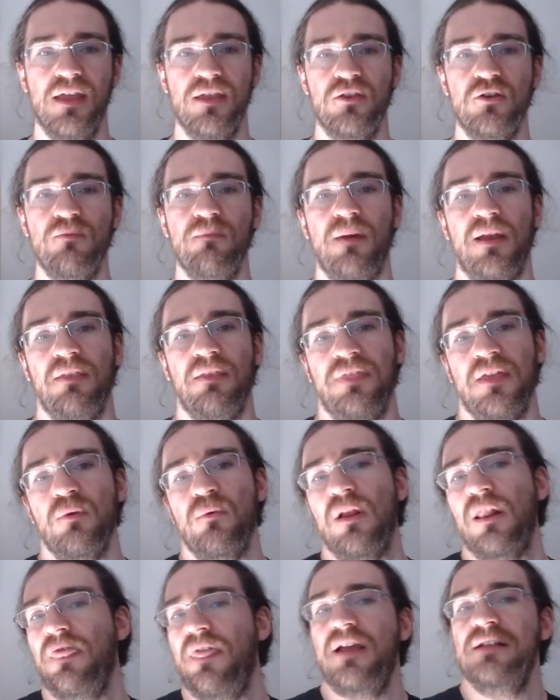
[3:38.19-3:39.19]
You might think,
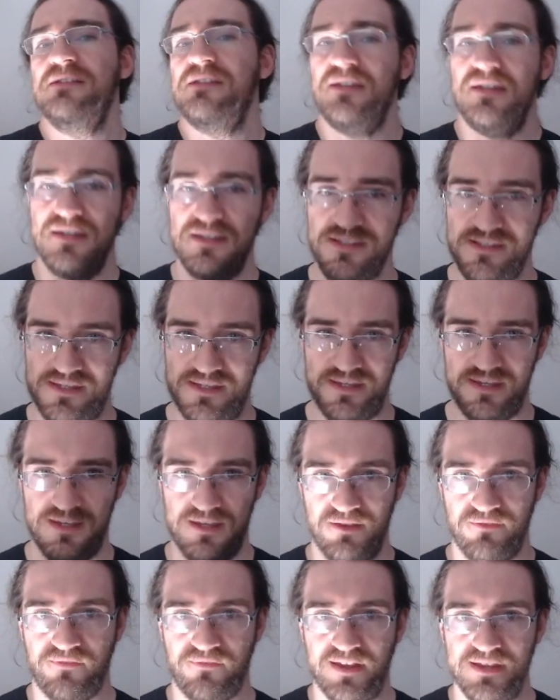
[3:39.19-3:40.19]
well, that's easy.
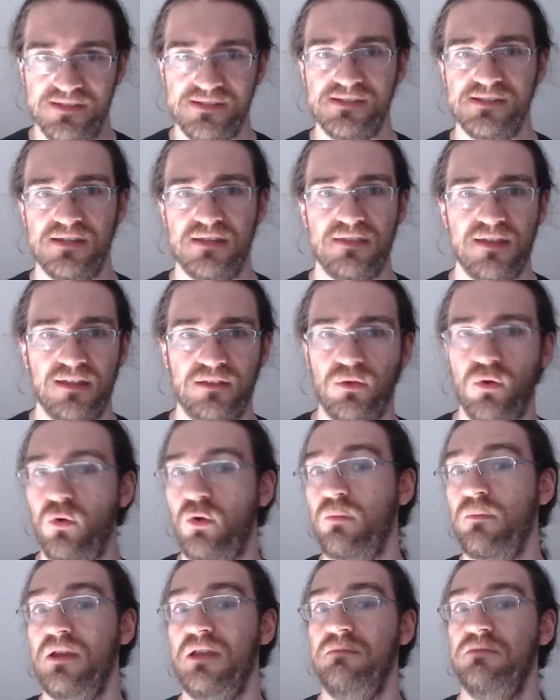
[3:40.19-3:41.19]
If I see that all
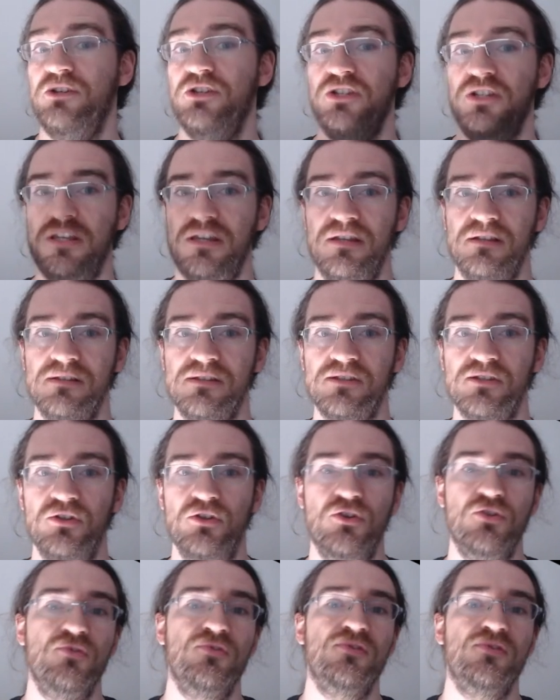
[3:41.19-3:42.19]
my machines
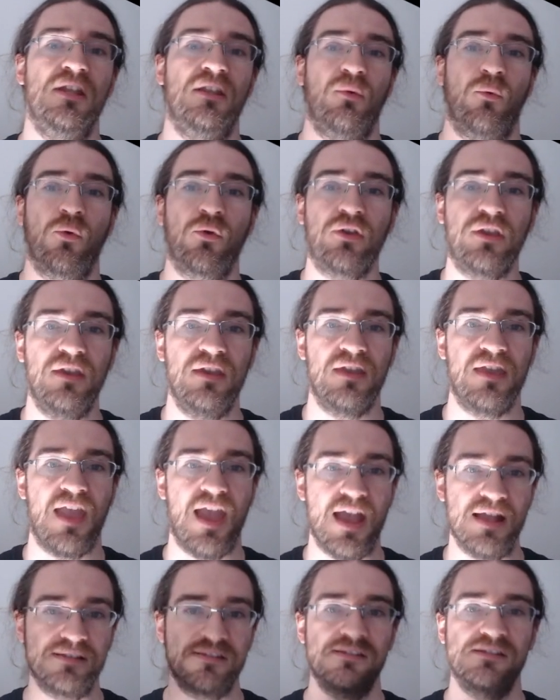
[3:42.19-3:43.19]
lose networking
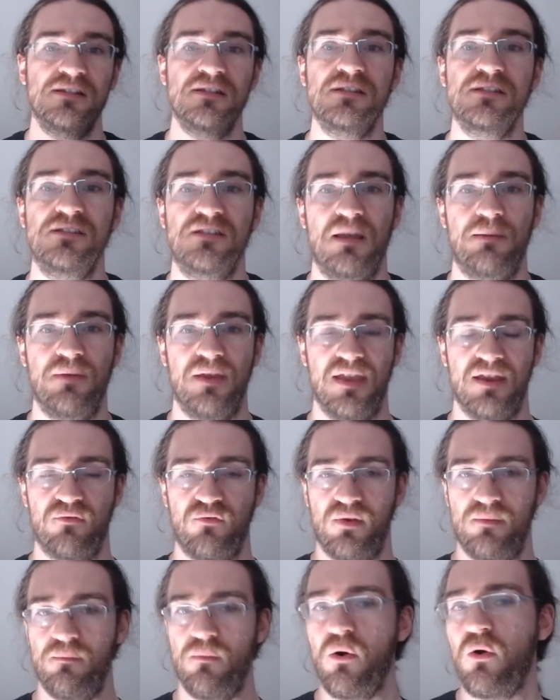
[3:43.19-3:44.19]
at 6 a.m.
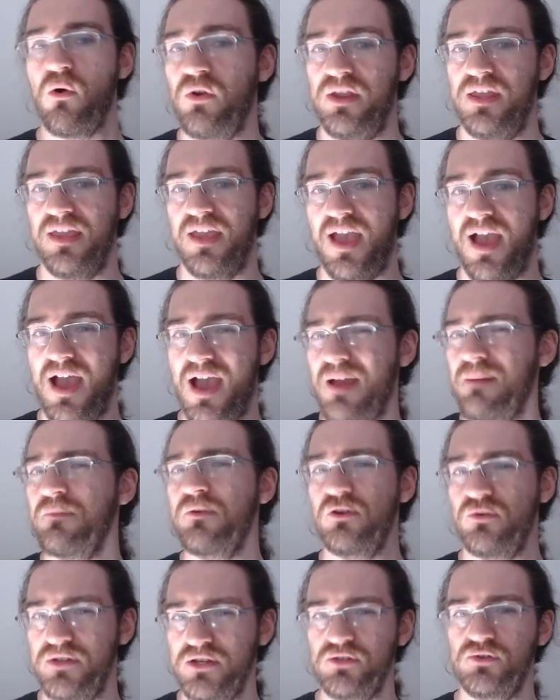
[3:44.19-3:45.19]
every morning, I'm
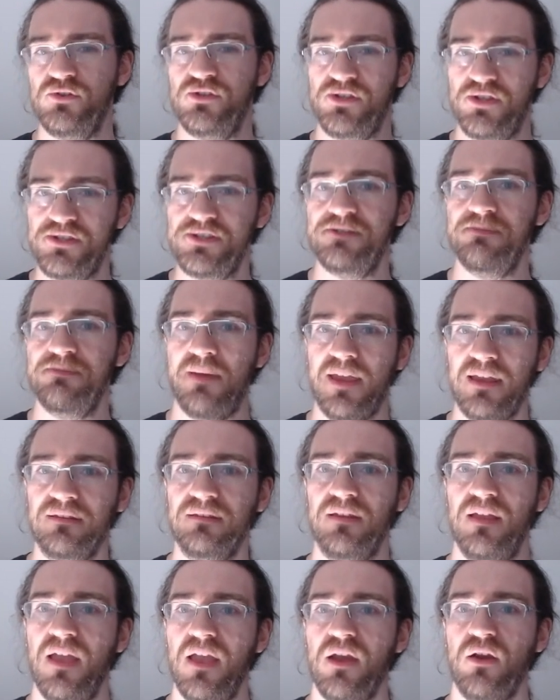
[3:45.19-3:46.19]
going to suspect
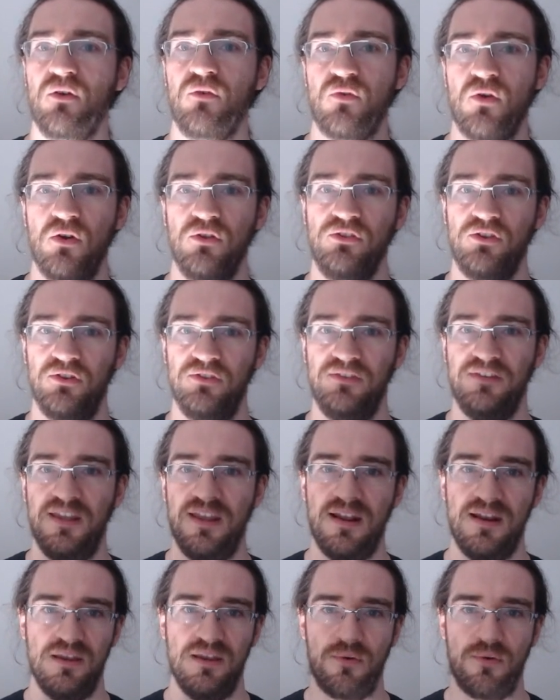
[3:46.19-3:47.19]

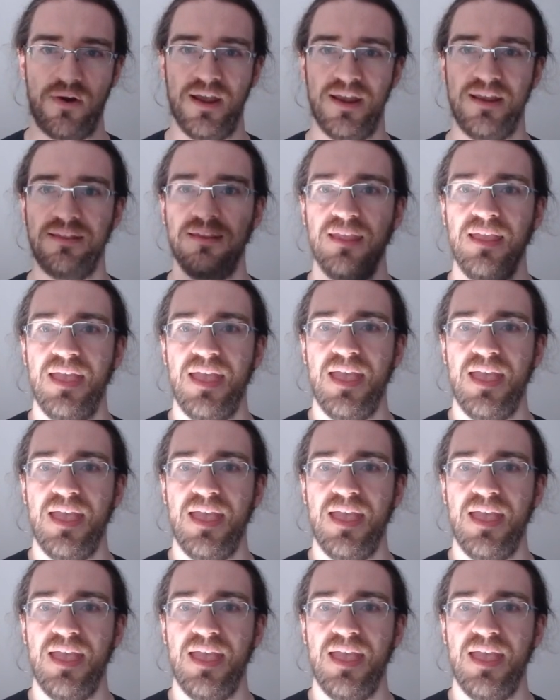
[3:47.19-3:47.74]
cron.daily, right?